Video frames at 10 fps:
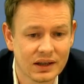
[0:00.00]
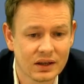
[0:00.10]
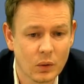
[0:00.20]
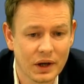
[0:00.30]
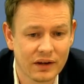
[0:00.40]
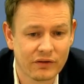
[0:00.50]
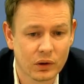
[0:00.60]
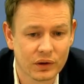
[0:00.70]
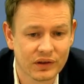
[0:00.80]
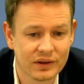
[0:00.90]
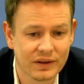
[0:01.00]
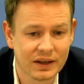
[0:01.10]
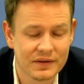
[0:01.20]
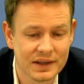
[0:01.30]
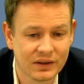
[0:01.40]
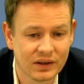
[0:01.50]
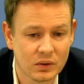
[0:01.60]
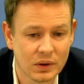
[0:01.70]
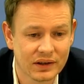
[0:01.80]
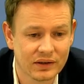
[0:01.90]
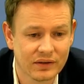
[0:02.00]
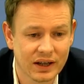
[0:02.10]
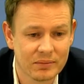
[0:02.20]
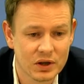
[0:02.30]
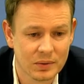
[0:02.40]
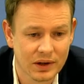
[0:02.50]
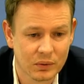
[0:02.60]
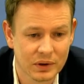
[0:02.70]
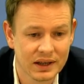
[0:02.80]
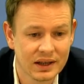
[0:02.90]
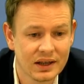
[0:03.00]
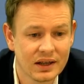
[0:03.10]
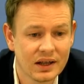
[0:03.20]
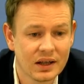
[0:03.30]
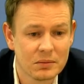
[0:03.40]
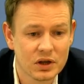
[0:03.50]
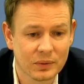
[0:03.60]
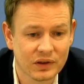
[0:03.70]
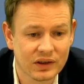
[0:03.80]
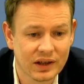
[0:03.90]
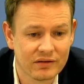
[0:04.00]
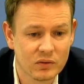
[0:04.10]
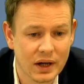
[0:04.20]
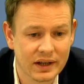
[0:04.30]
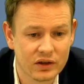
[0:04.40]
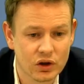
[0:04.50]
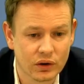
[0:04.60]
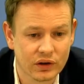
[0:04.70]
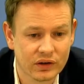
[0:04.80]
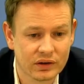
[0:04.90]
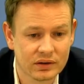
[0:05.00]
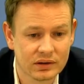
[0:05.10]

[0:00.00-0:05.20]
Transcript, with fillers: queen a4, c5, dc, queen c5, bishop e3, bishop c7. White is a choice.